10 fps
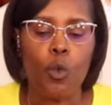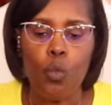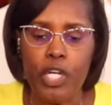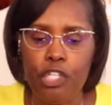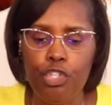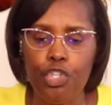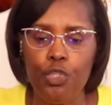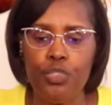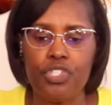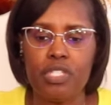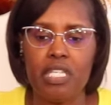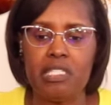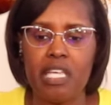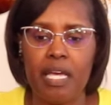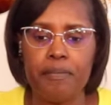When you use
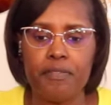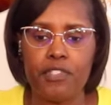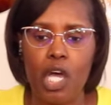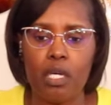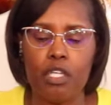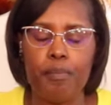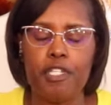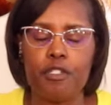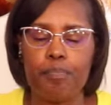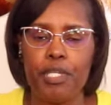these types of documents,